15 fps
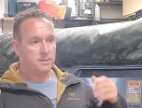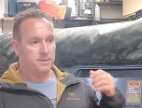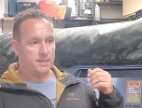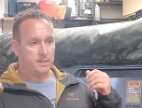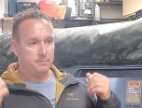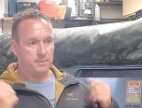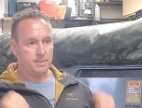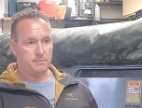that
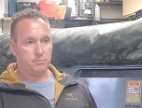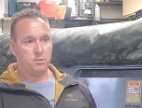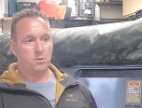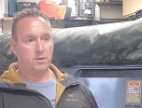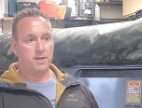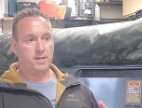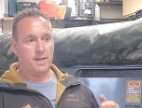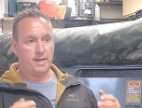can be
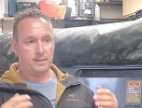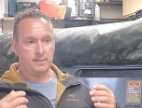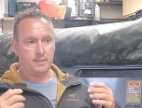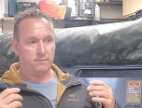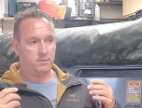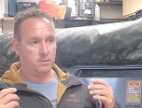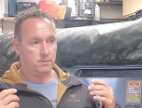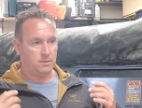deployed and
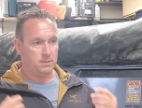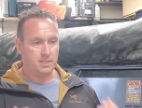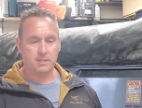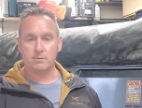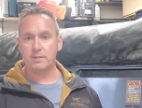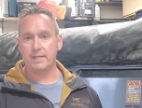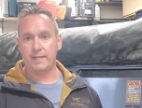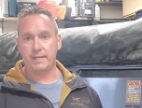give you
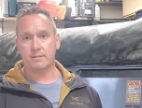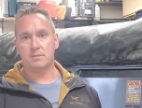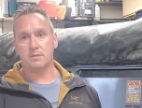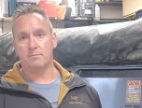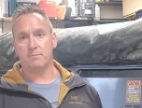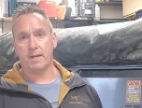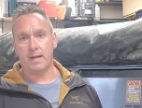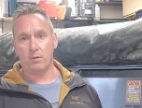literally
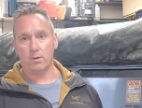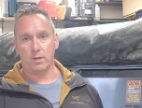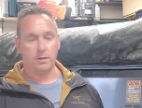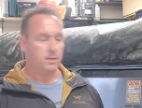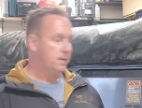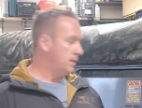instant power.